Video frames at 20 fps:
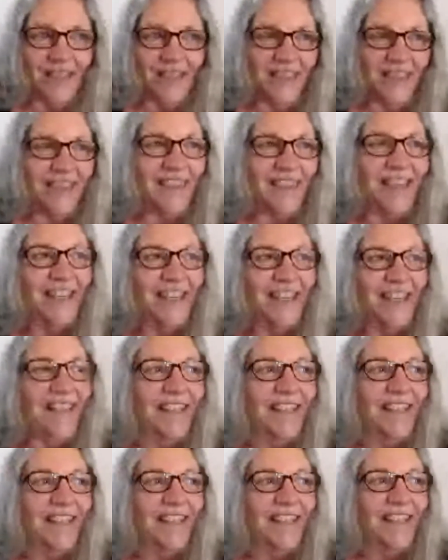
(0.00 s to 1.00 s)
thinking
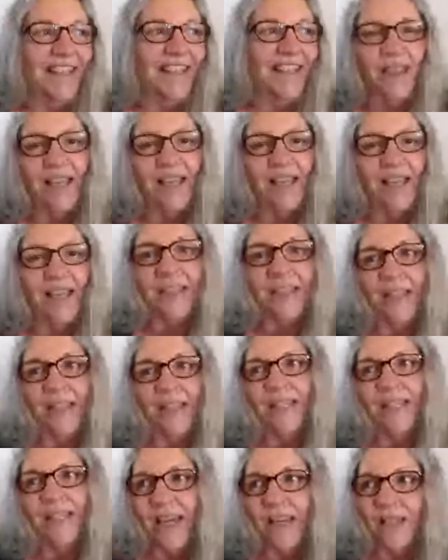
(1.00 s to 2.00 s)
that the
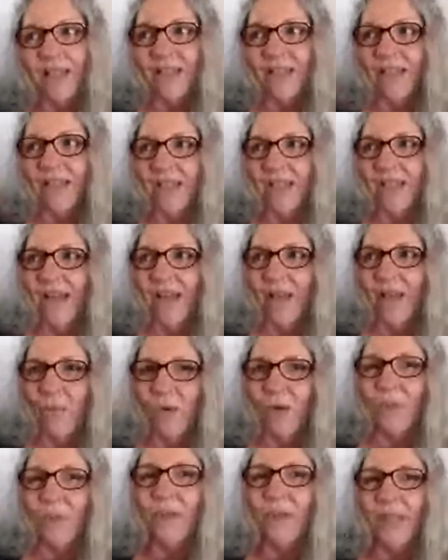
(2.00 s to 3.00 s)
title will
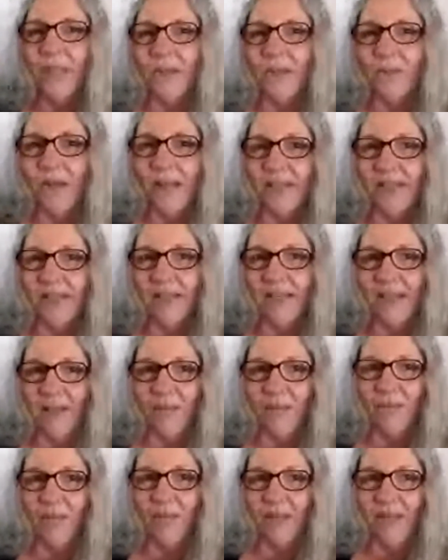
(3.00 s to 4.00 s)
really resonate with
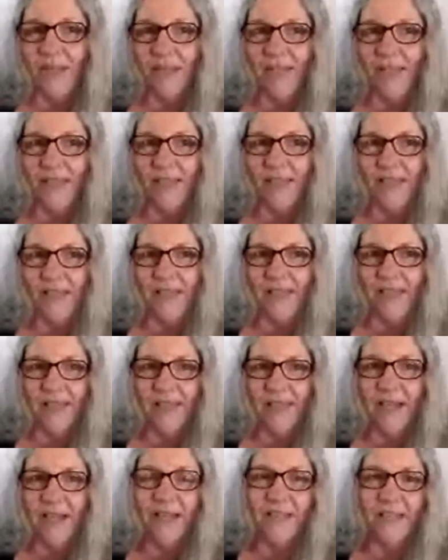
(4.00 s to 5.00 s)
the
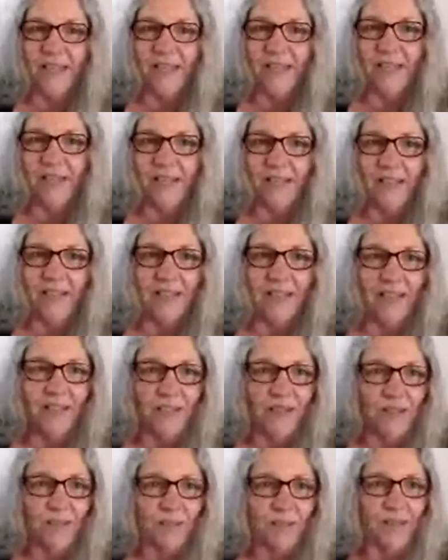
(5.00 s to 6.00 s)
content area teachers,
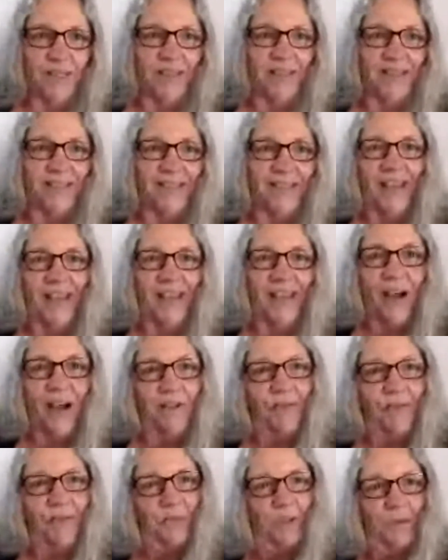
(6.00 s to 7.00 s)
because they
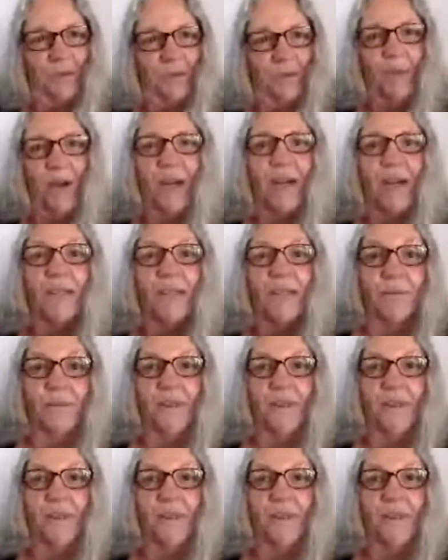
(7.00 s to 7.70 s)
often will remark to